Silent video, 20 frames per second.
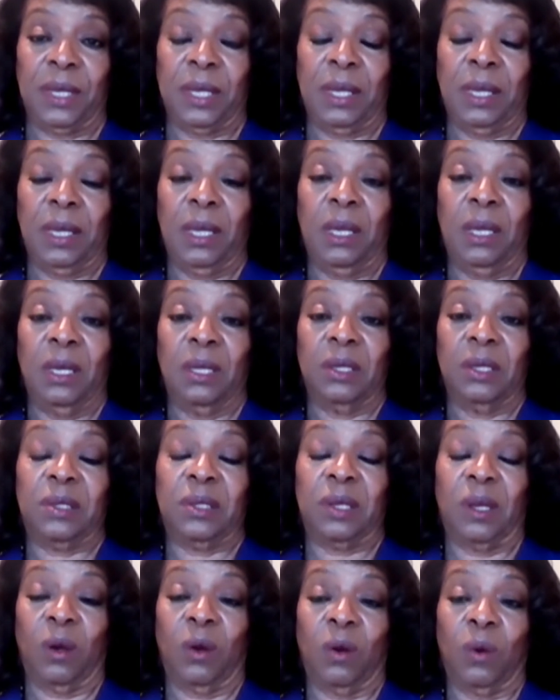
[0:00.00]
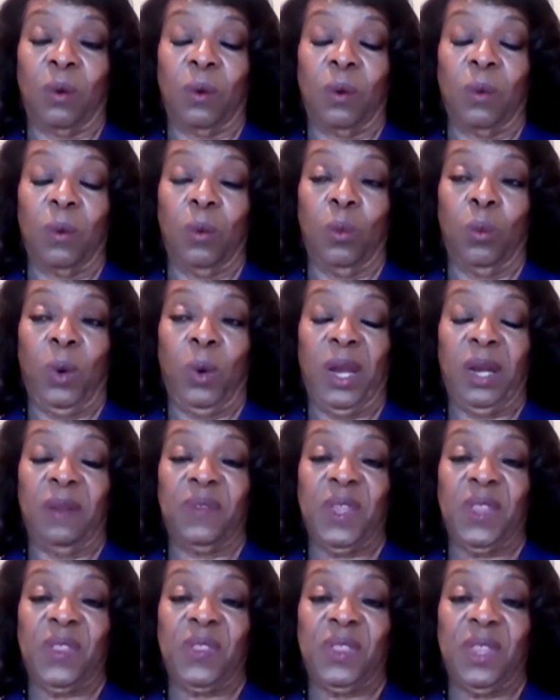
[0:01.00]
So one
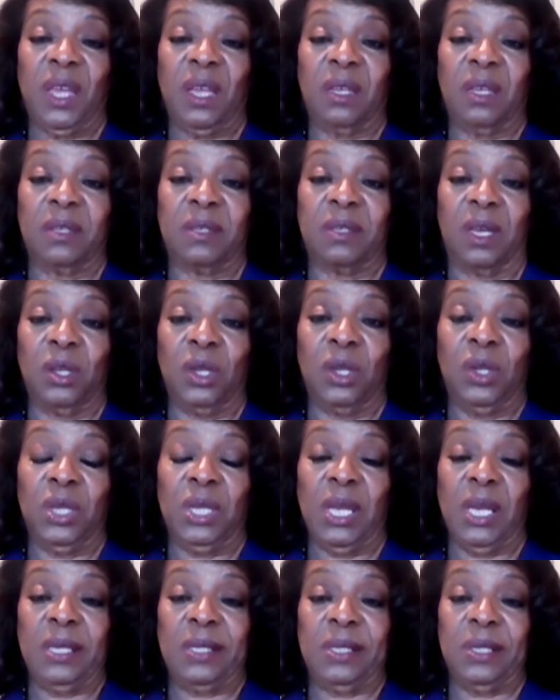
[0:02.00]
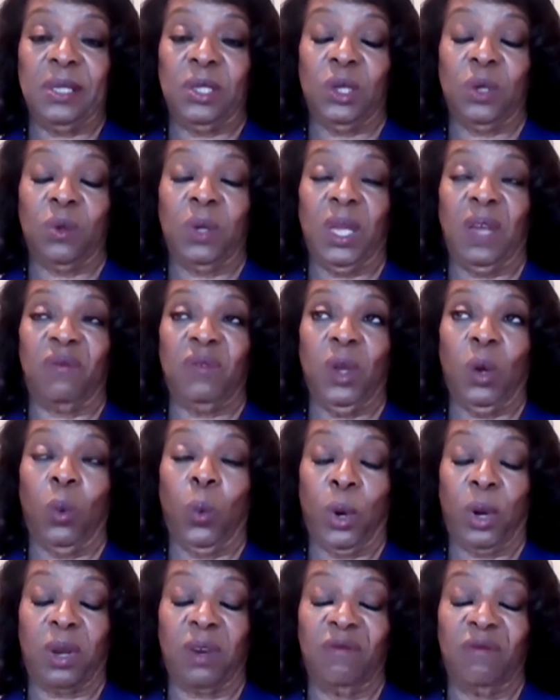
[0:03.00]
of the things that you need to do if you're
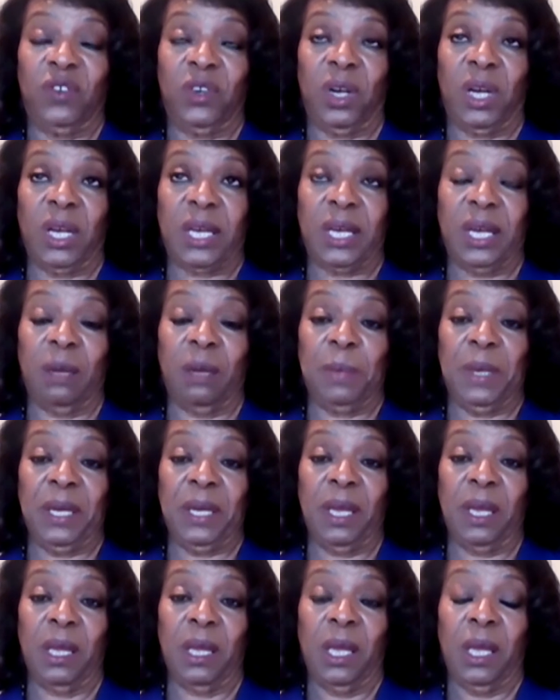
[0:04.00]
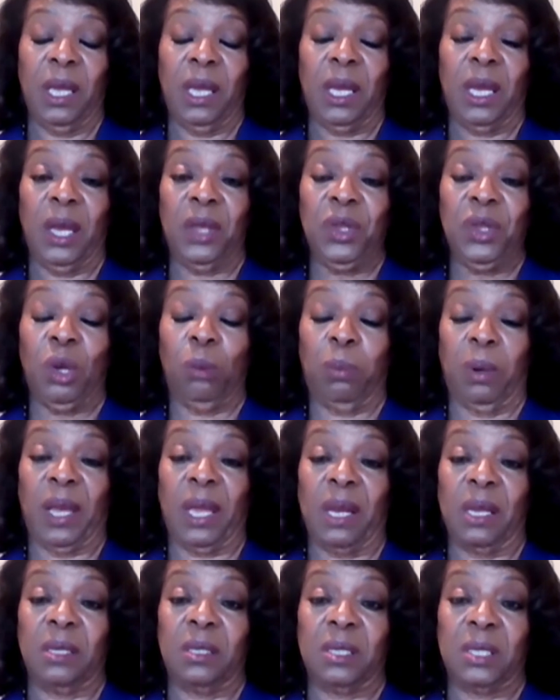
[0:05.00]
working for a company and you're
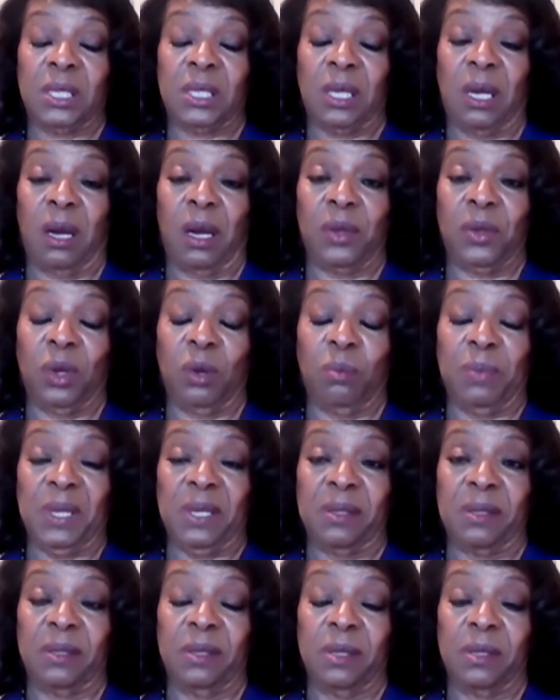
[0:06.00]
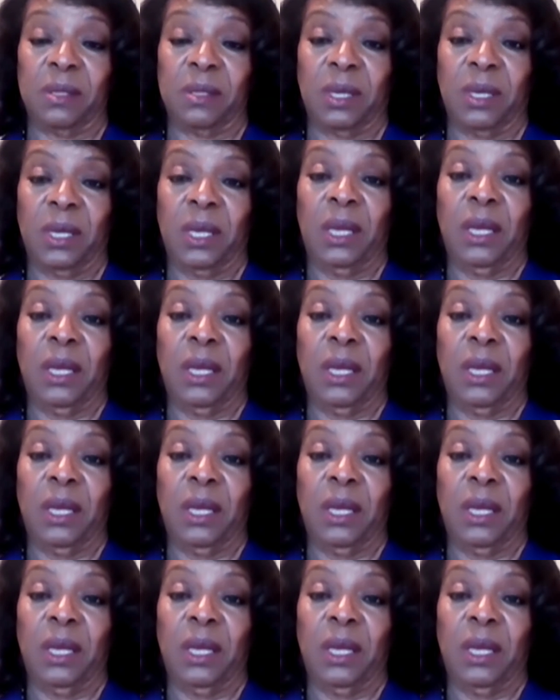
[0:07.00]
planning to start your business,